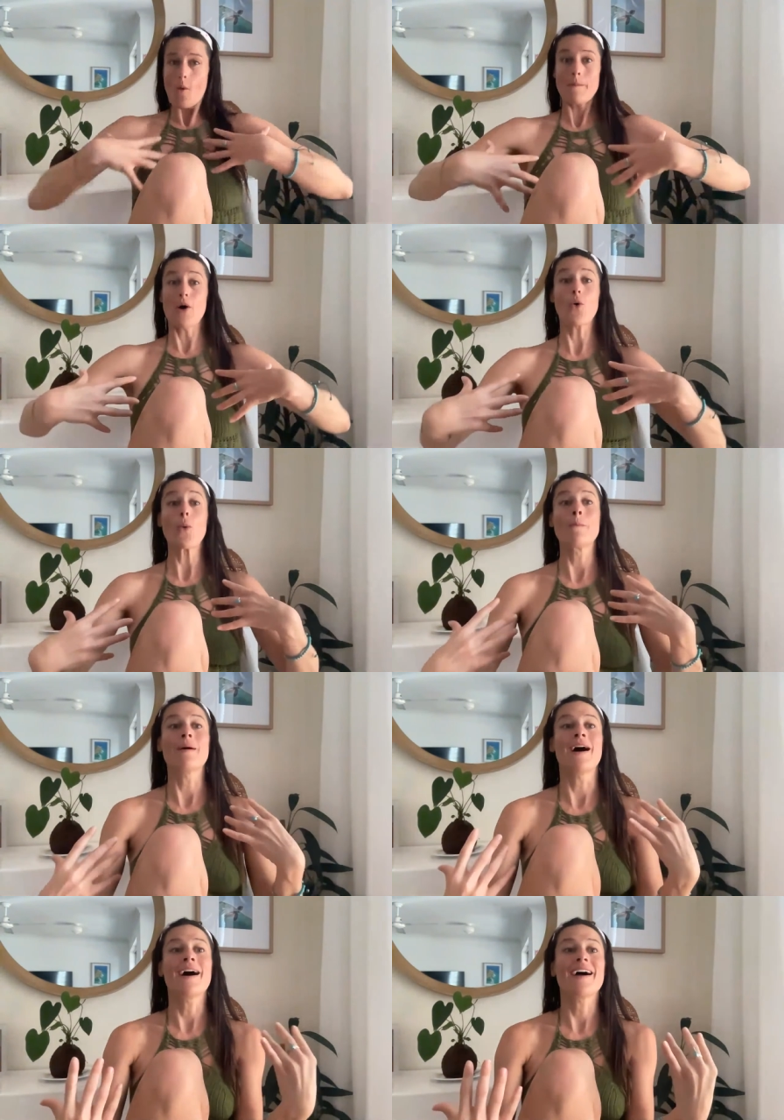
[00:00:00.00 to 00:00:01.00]
my whole
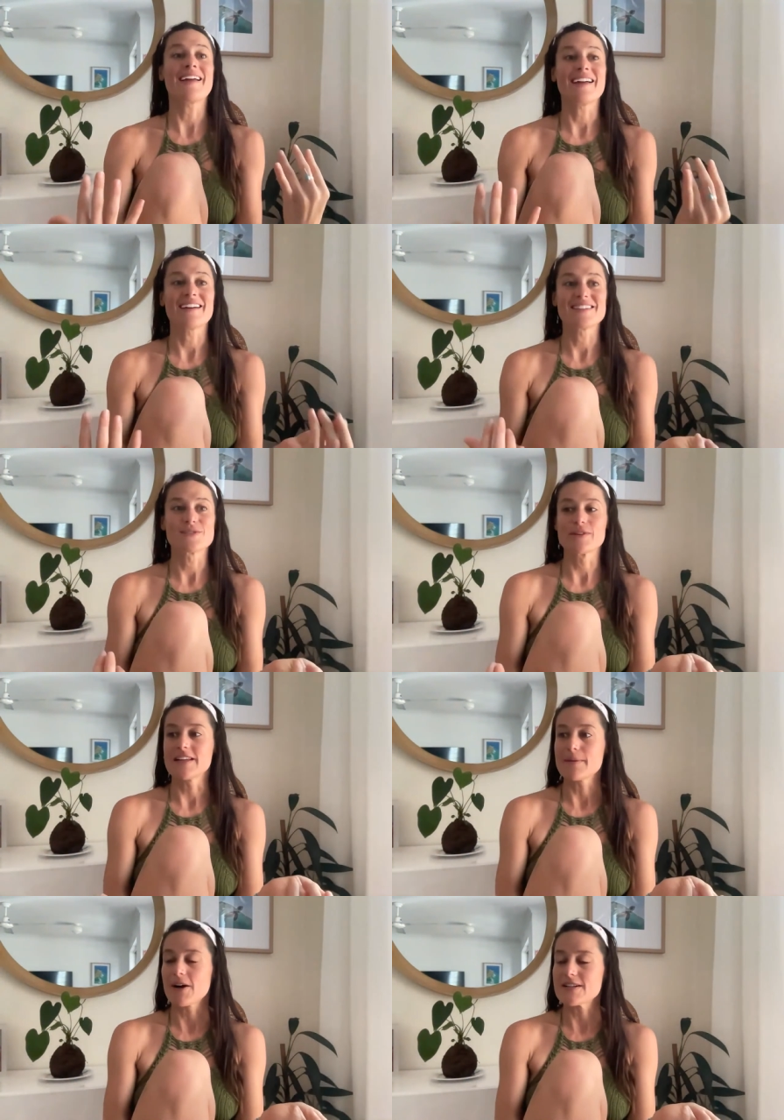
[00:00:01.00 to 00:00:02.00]
body is really
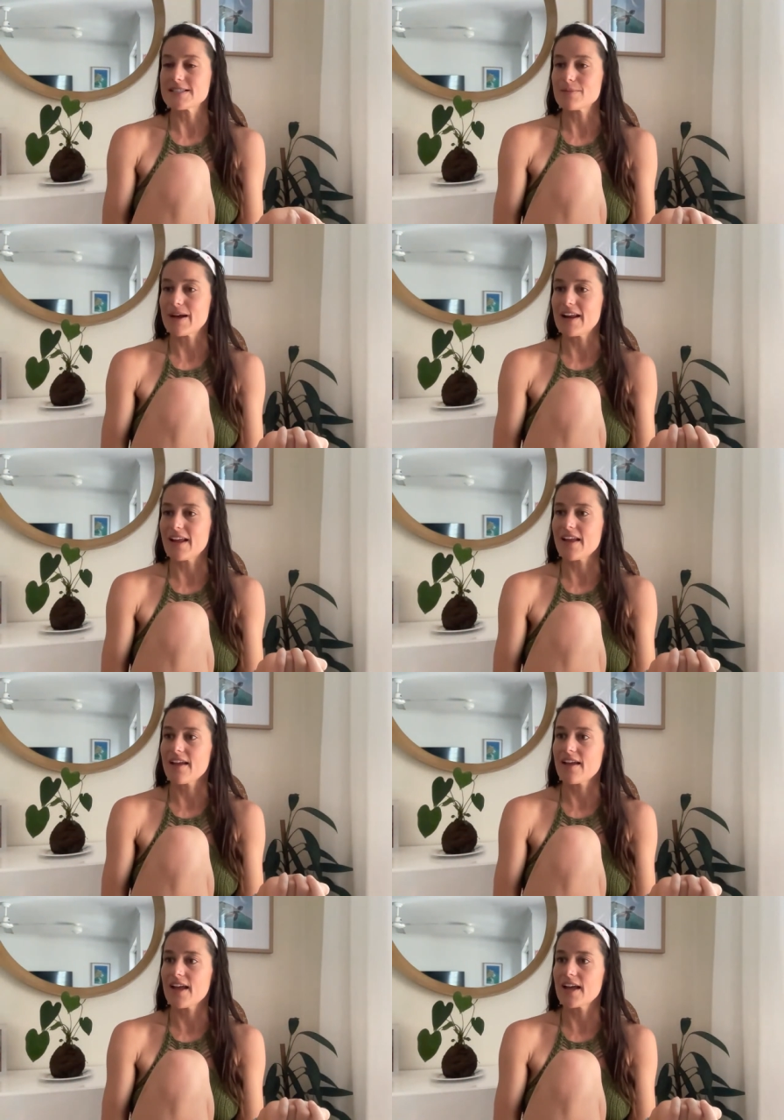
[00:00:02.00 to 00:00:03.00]
participating.
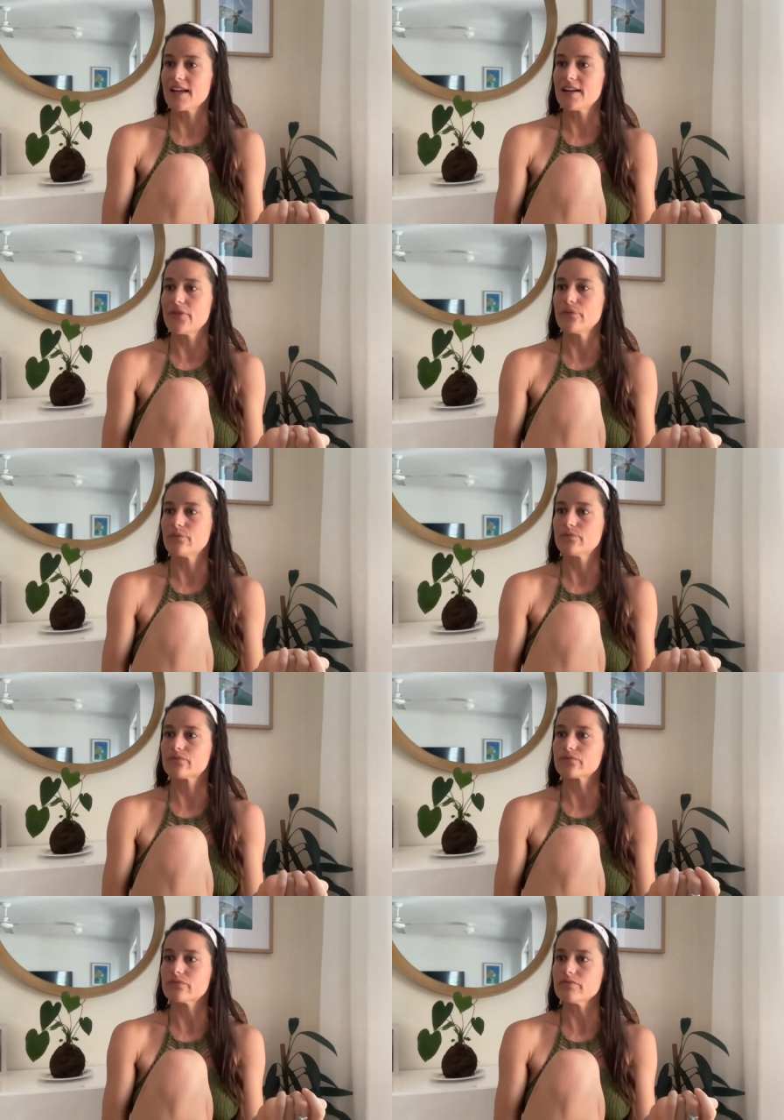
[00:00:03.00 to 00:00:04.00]
And
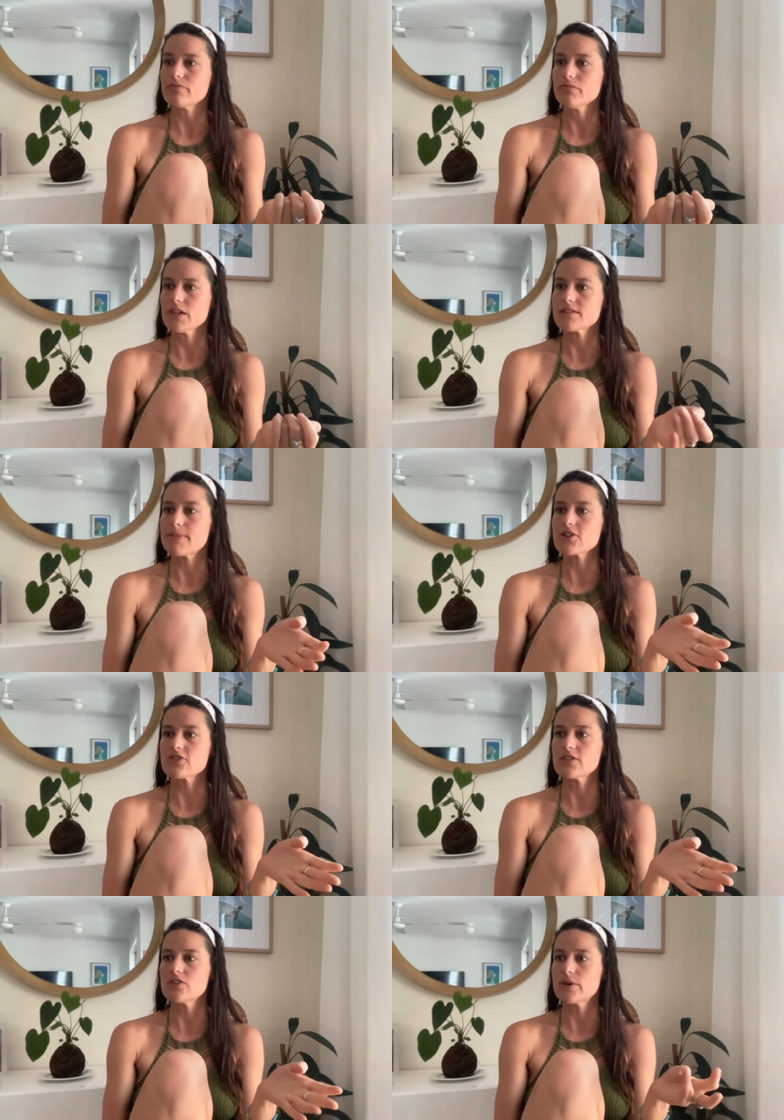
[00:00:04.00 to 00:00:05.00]

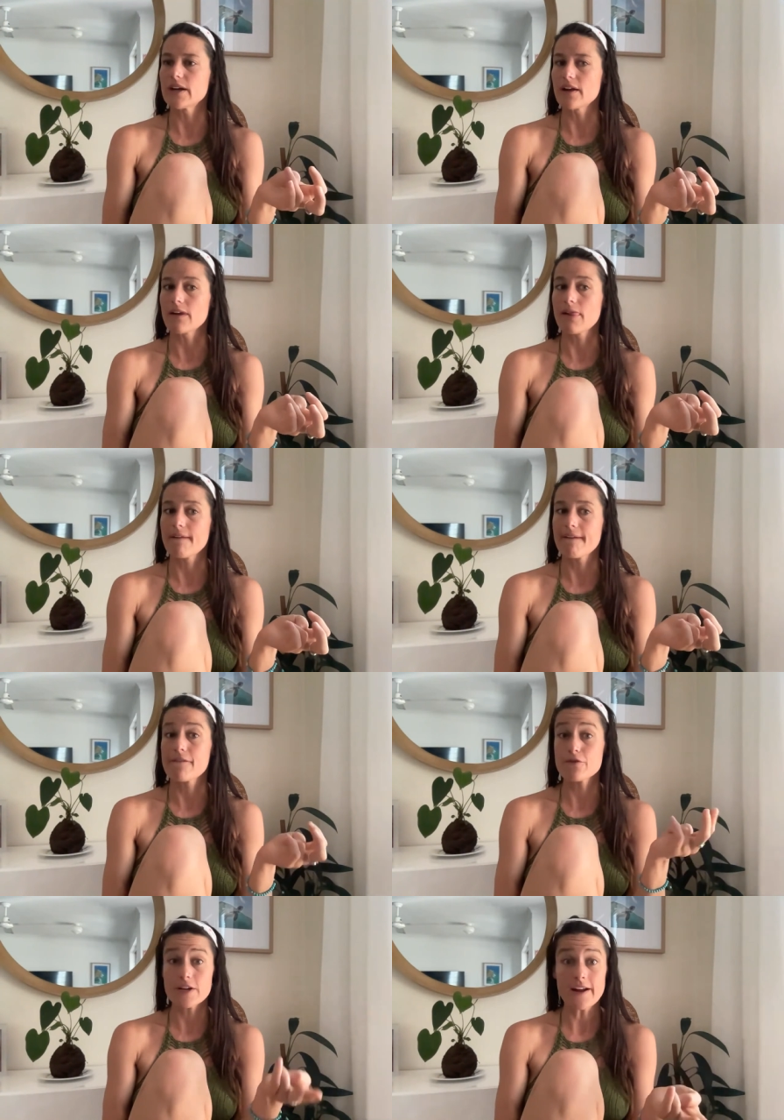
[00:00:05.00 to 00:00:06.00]
especially doing
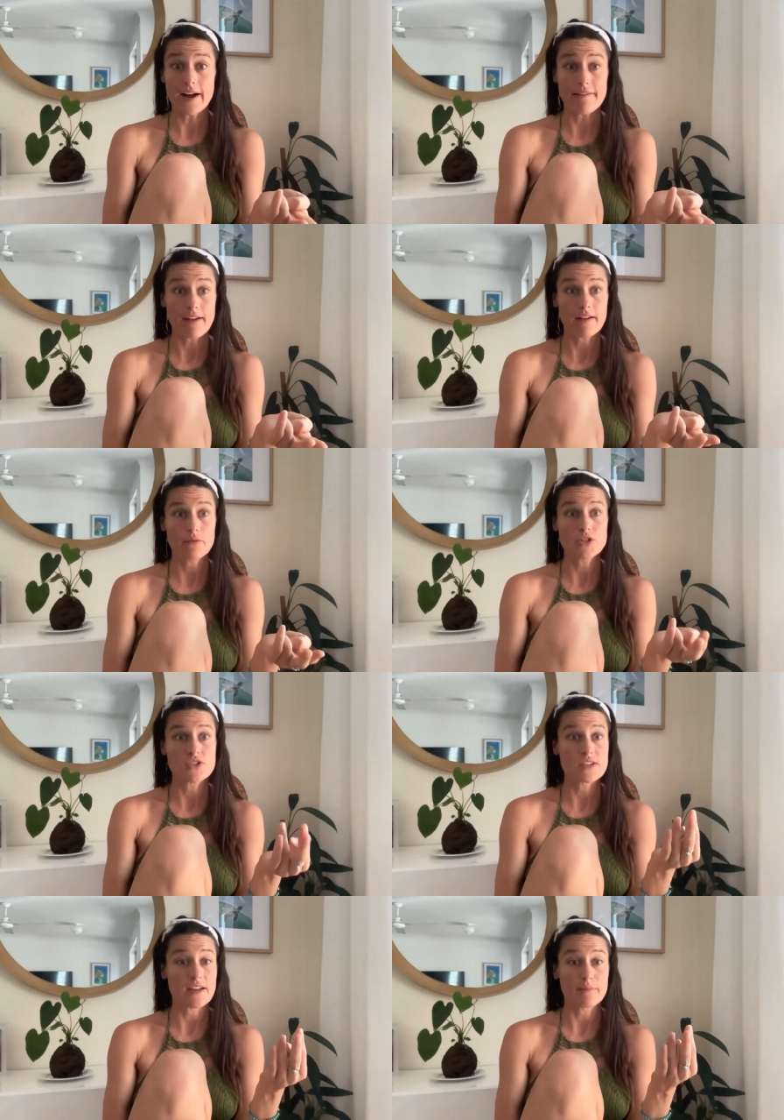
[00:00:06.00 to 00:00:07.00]
free diving, which
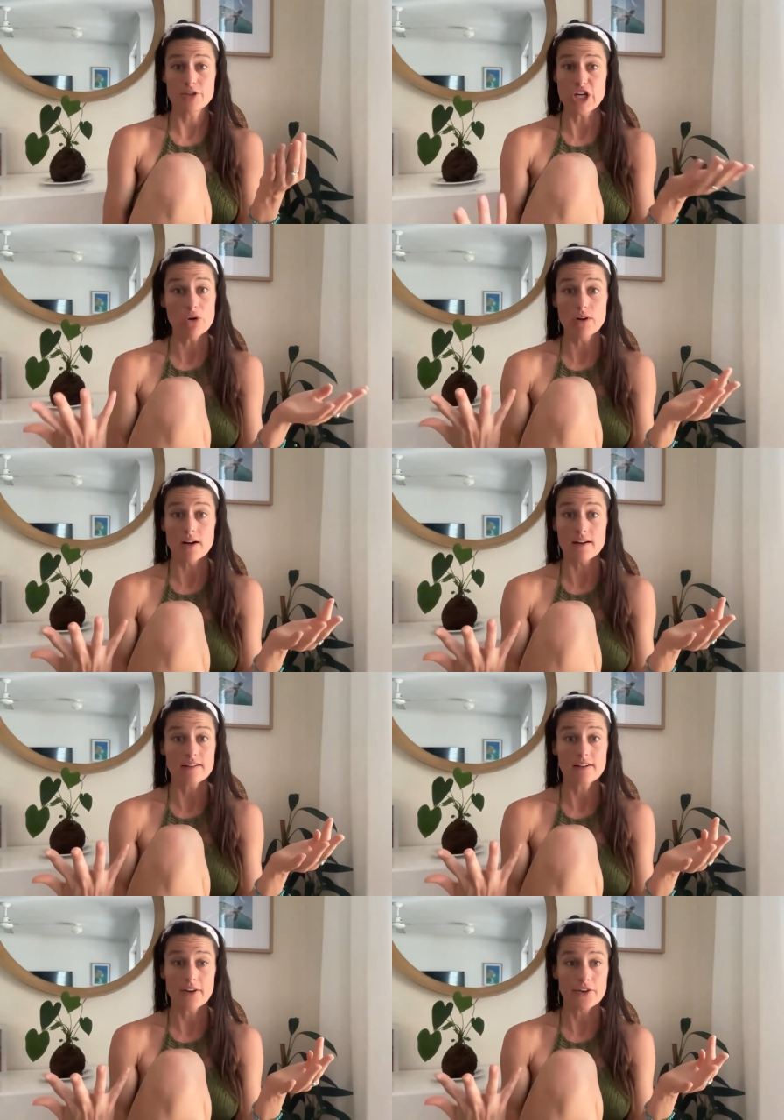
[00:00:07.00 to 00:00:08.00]
is like yoga
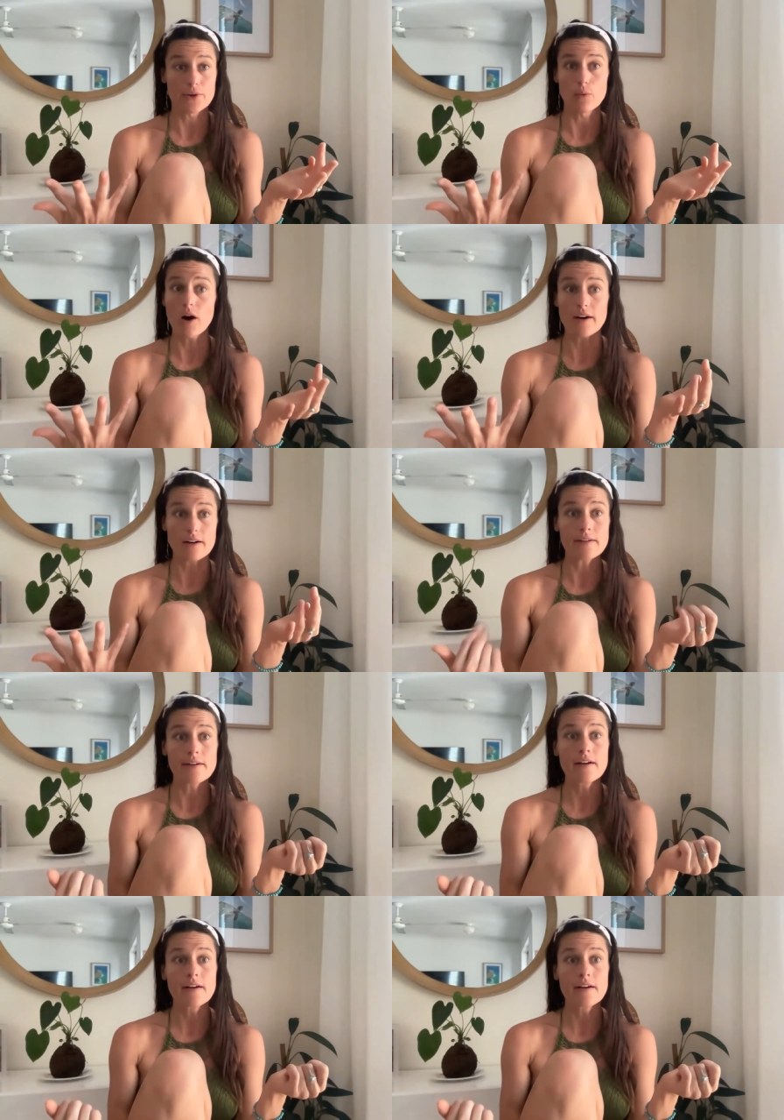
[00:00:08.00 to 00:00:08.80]
underwater.